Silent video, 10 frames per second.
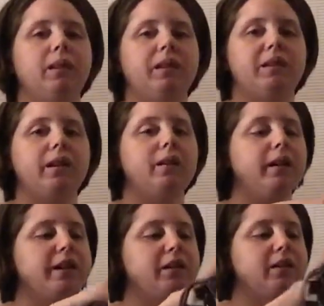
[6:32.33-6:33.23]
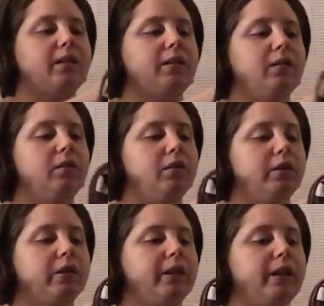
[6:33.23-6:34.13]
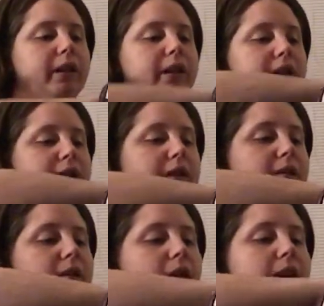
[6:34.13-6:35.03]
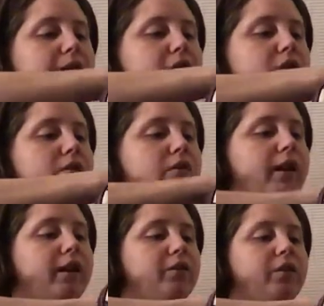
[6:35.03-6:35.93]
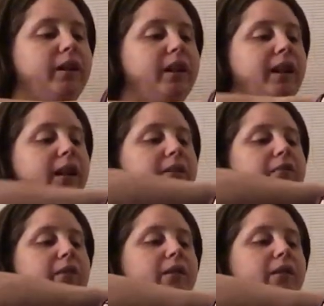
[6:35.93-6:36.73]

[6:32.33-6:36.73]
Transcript: the sunglasses holder and in here I do actually have